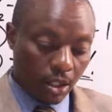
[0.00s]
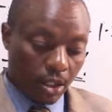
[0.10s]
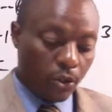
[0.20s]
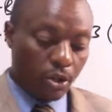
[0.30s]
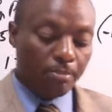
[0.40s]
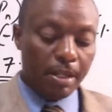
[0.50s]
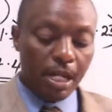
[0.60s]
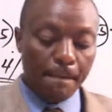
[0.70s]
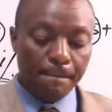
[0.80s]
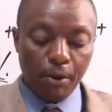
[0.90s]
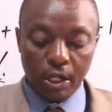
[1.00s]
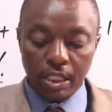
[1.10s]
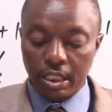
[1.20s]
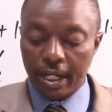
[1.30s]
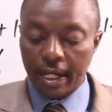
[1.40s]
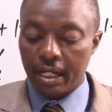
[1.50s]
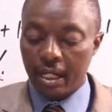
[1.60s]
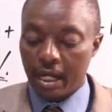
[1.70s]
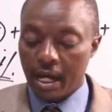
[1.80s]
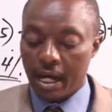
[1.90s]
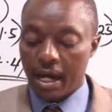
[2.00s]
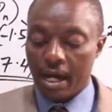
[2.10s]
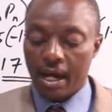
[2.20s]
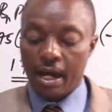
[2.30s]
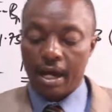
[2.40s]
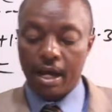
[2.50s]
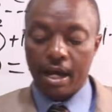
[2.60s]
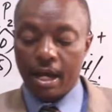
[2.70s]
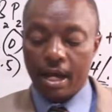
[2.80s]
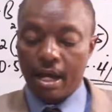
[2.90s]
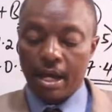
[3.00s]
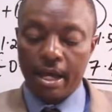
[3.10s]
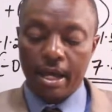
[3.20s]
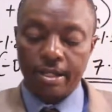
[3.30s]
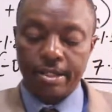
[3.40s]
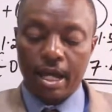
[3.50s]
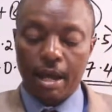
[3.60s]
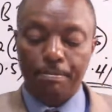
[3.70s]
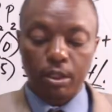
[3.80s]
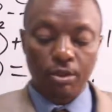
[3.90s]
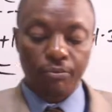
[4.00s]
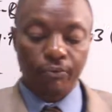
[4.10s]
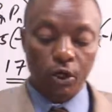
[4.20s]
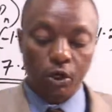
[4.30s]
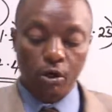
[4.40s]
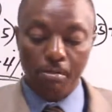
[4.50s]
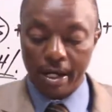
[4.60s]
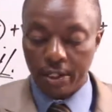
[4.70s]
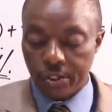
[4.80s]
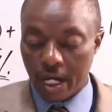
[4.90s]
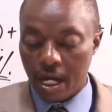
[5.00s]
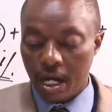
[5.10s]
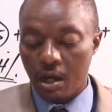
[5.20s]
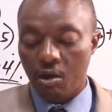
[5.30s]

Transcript: you have been appointed as a portfolio manager